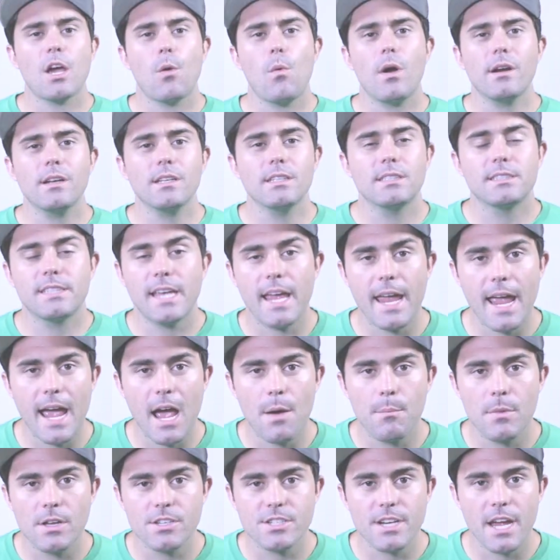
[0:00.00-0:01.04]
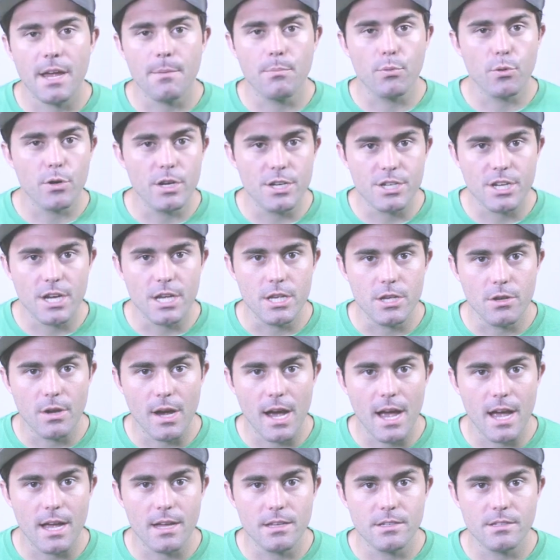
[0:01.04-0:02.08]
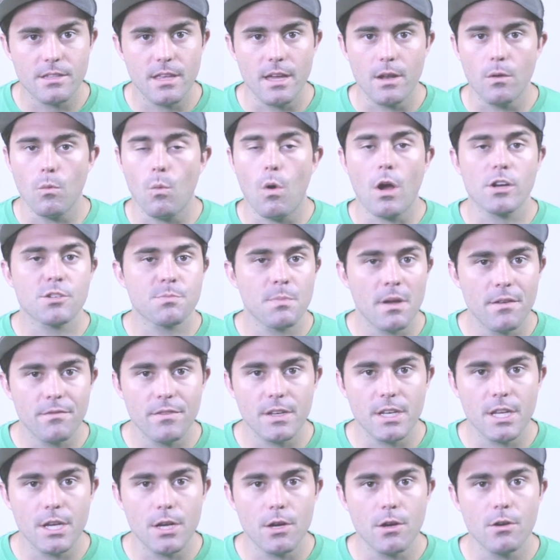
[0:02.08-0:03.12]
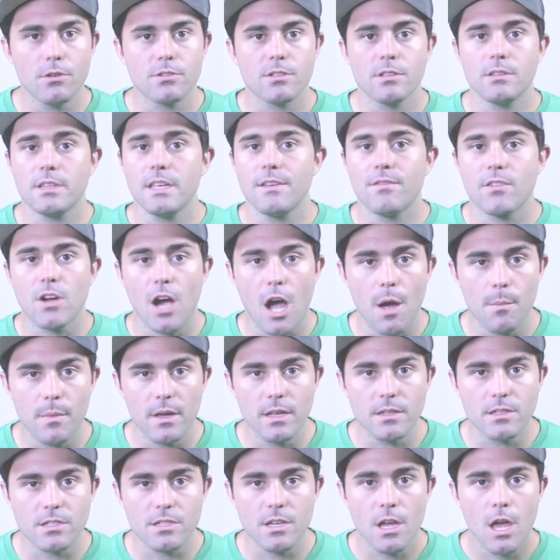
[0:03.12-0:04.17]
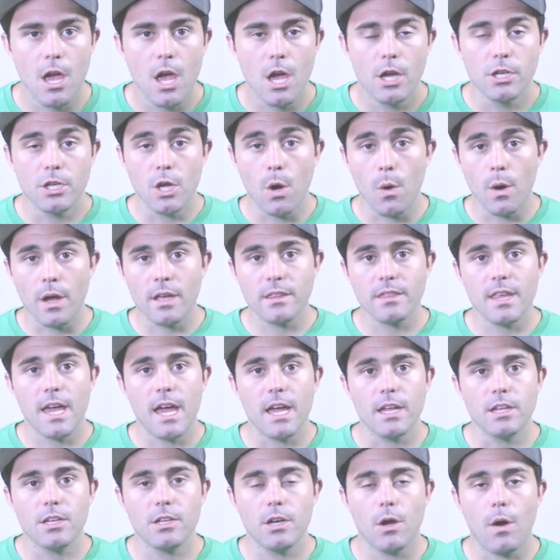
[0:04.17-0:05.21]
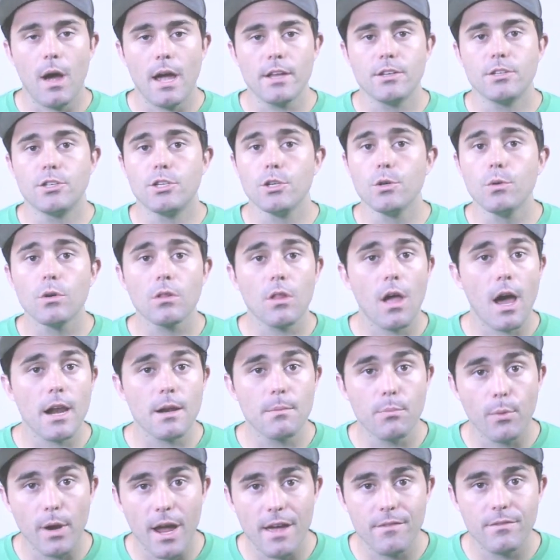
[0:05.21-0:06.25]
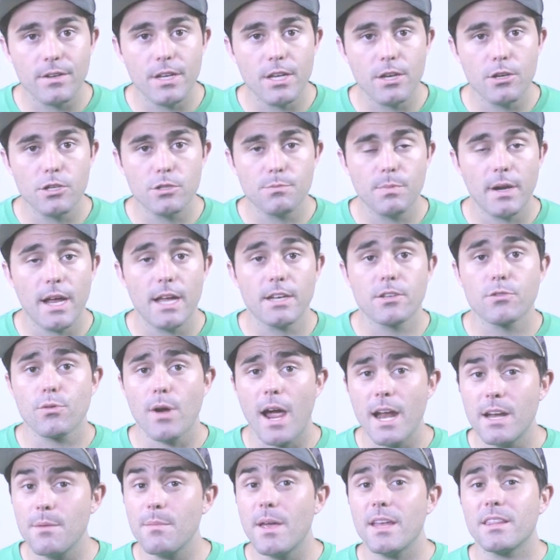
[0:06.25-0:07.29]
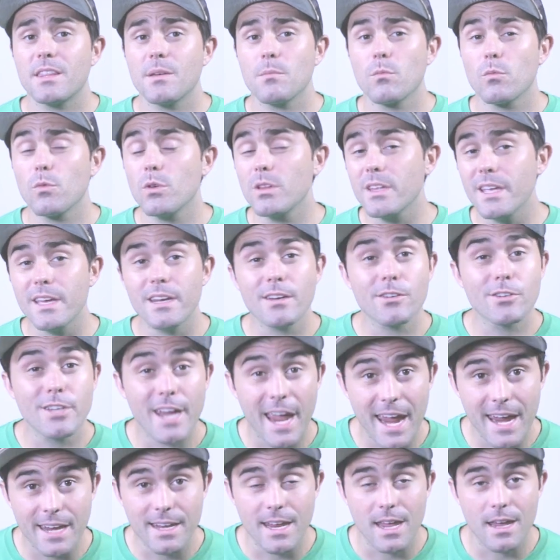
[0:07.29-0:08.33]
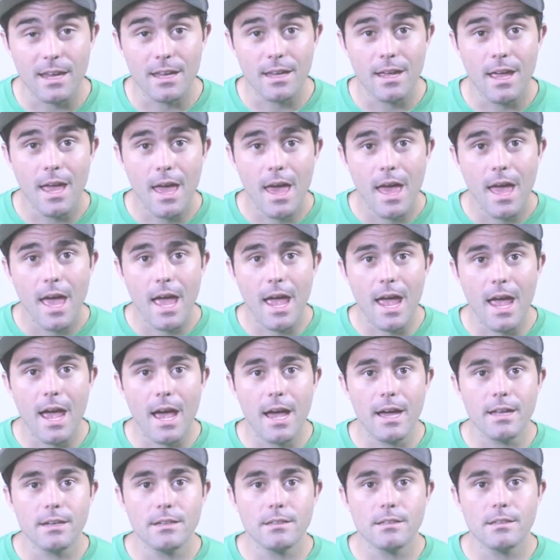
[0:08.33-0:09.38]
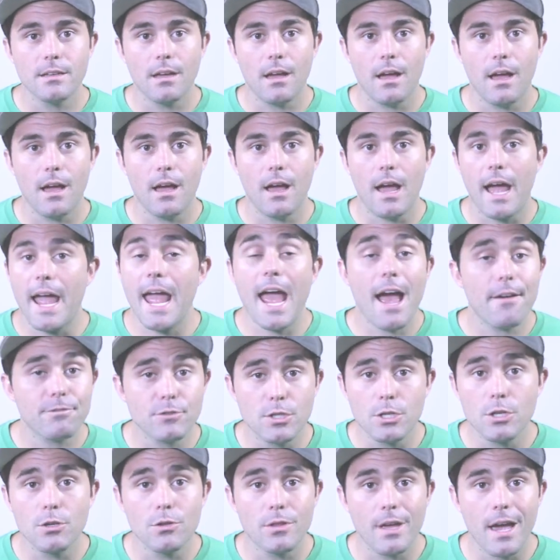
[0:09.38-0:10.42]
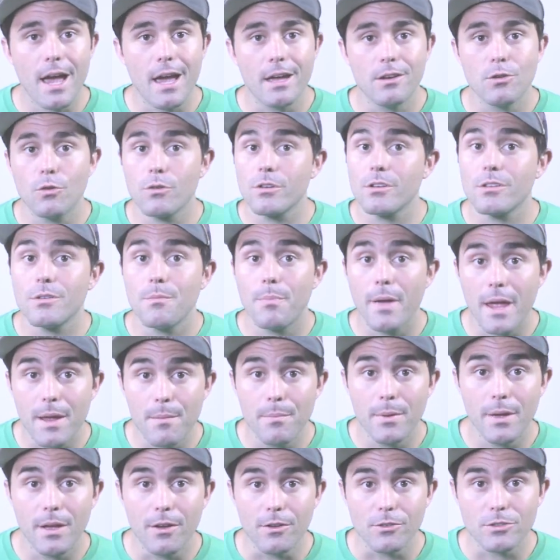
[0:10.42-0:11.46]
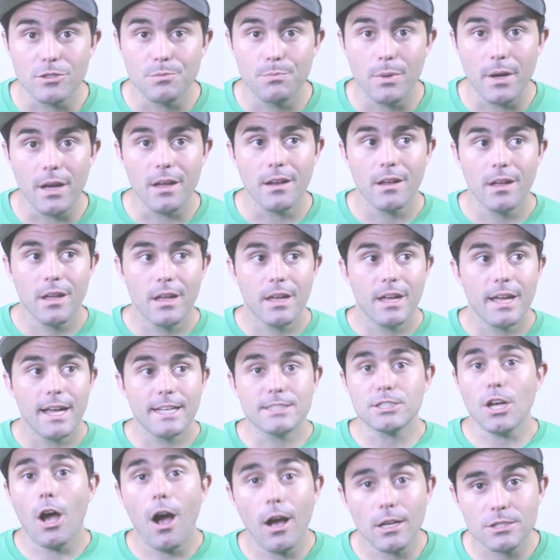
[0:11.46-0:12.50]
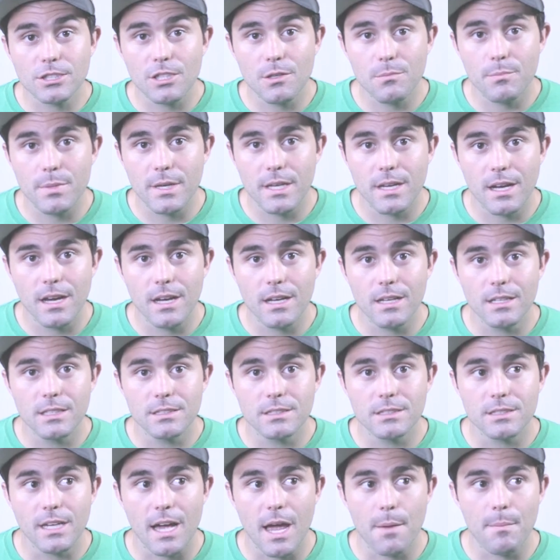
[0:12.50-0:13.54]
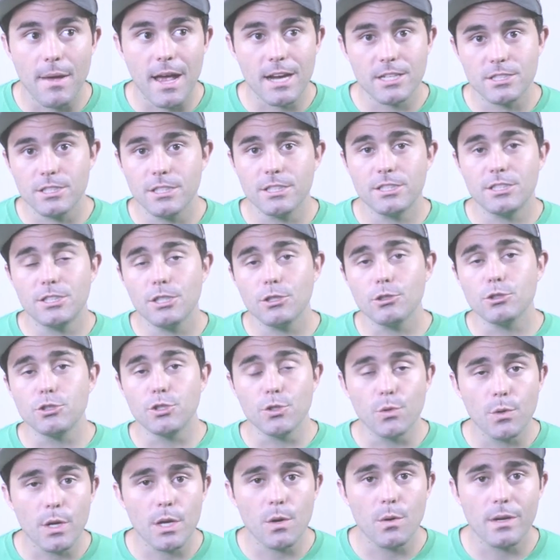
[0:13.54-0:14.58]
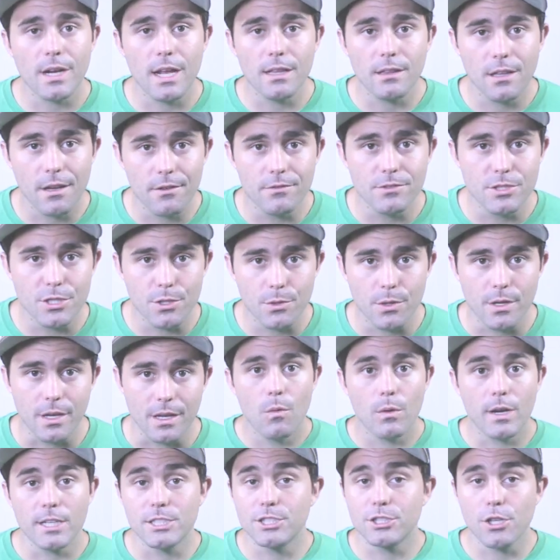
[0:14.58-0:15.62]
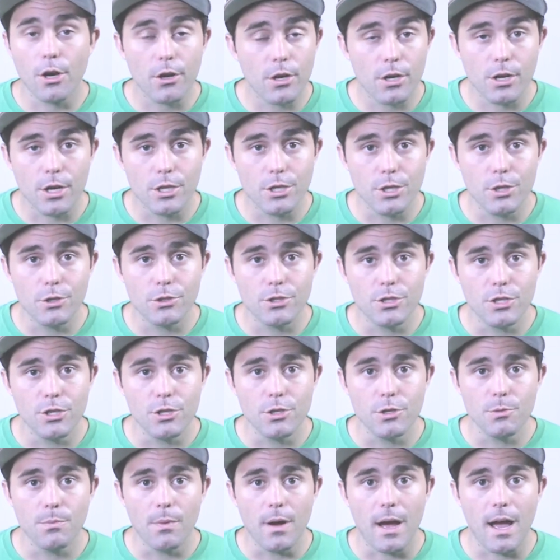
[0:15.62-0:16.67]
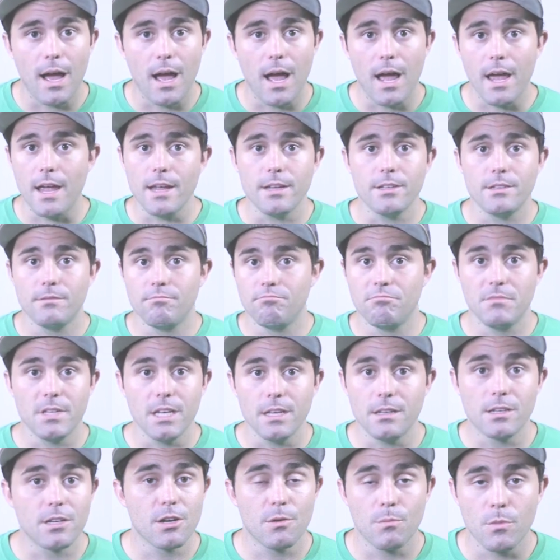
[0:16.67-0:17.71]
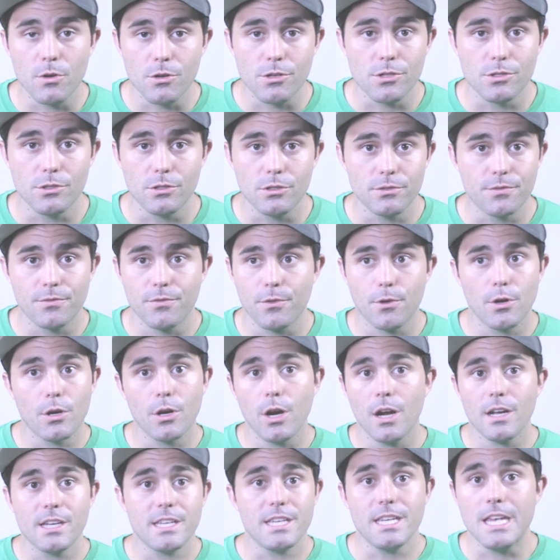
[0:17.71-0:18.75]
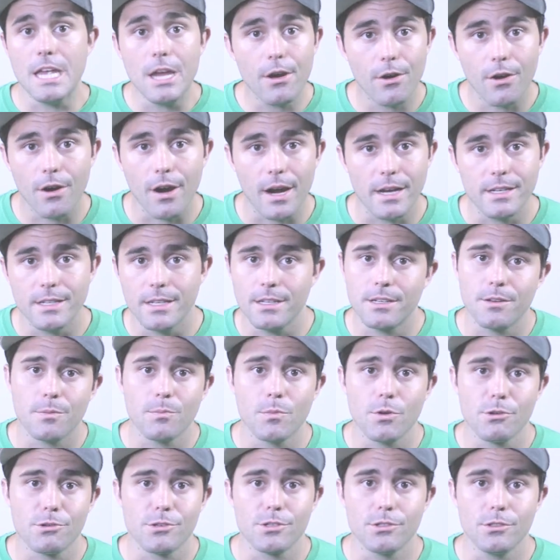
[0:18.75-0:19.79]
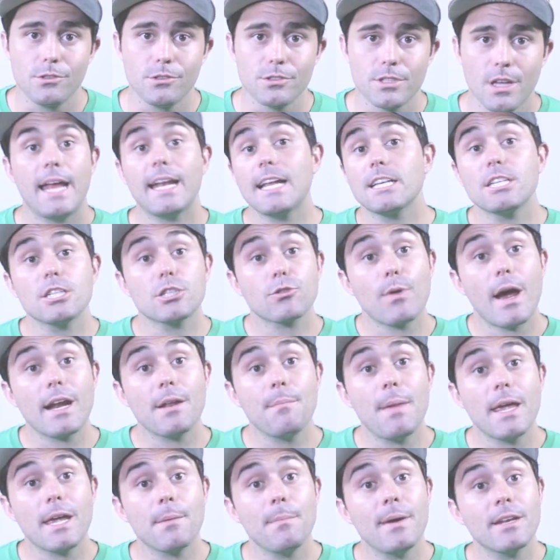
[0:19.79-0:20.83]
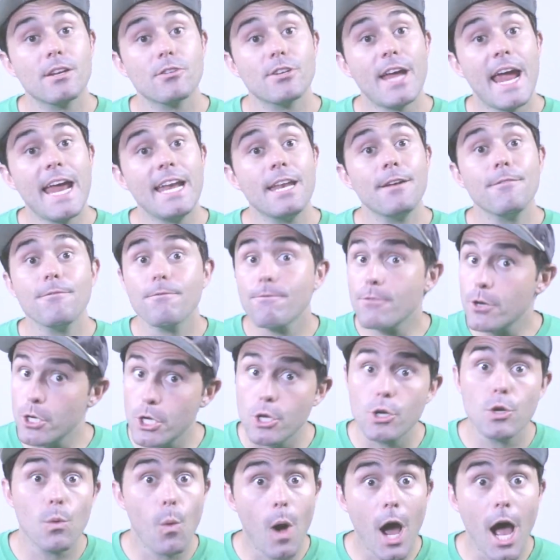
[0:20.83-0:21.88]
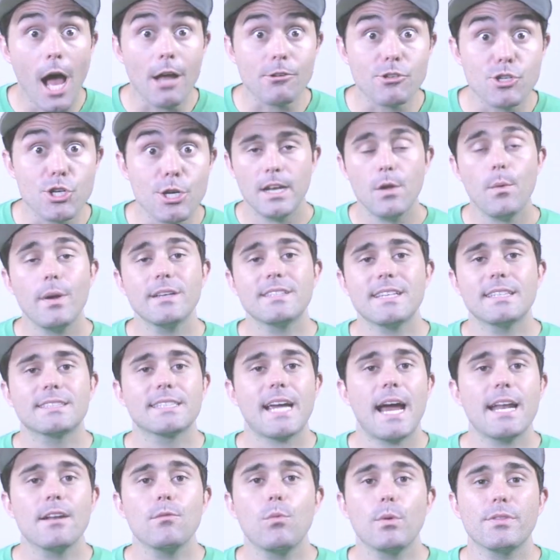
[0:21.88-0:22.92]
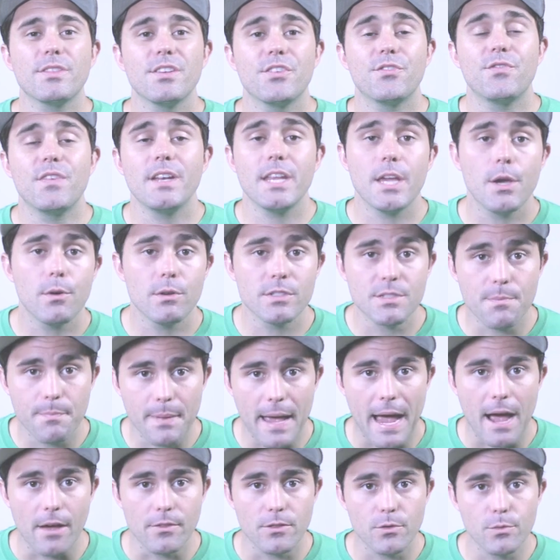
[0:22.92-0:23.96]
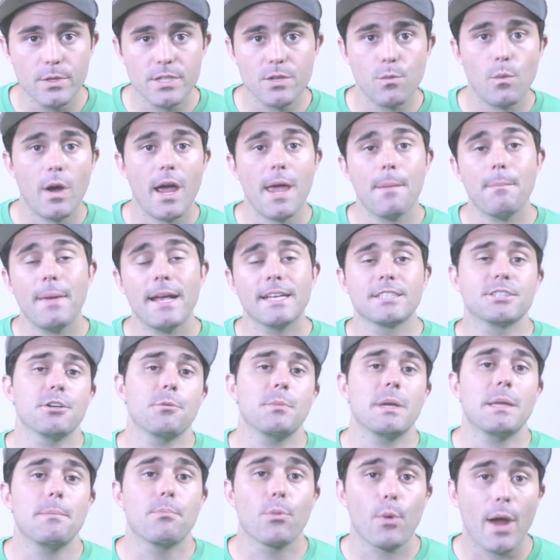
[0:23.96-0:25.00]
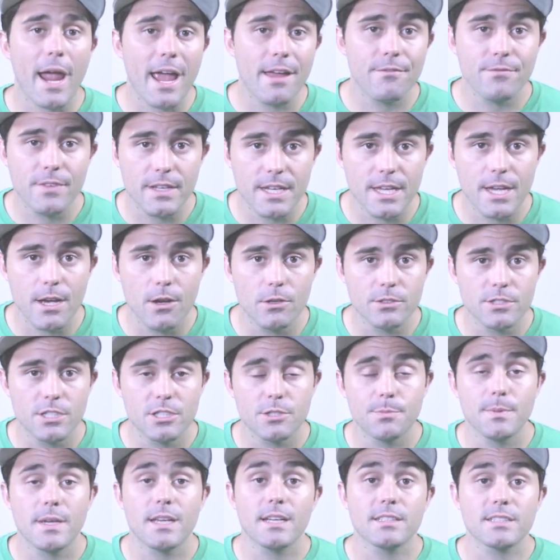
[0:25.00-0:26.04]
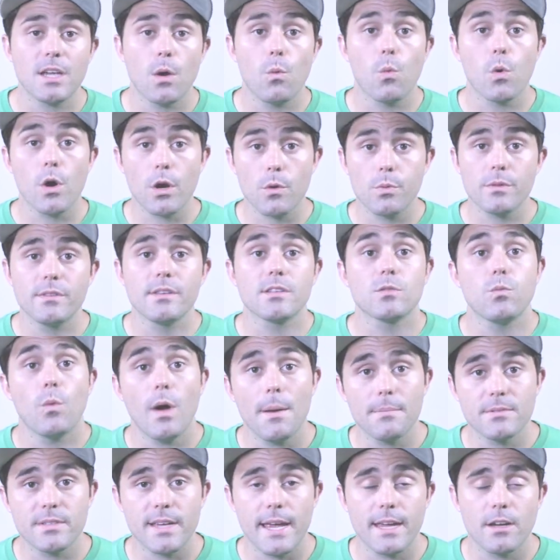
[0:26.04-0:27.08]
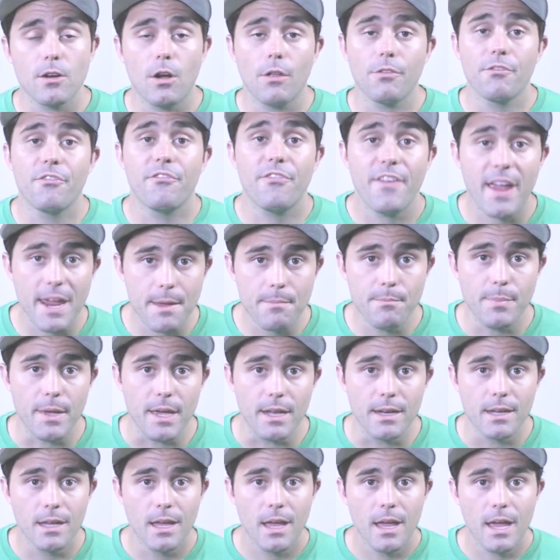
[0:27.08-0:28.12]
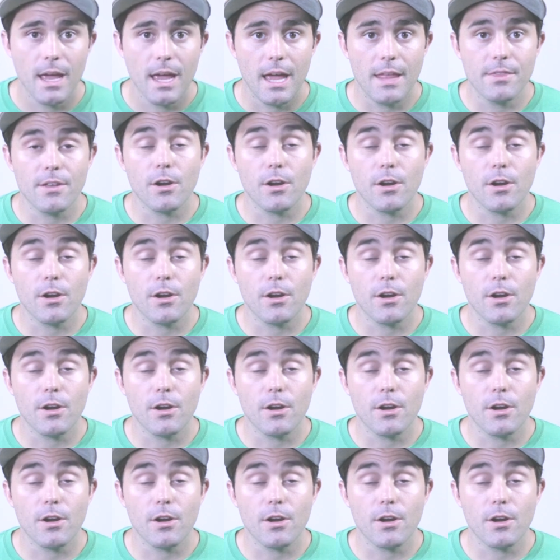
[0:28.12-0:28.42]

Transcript: I wanted to say how much I appreciate you guys that watch my videos and leave comments, knowing that, you know, I do a lot of brand videos, but I try to make them really entertaining, and I have to do that in order to pay bills. But it's awesome because I'm actually still doing what I love doing. When I started on YouTube, I did commercials. For a year, I did commercials, and I just try to make them entertaining for you to watch. Anyways, that's kind of what this video is about. The reason why I make so many brand videos is because I work with this website called FameBit.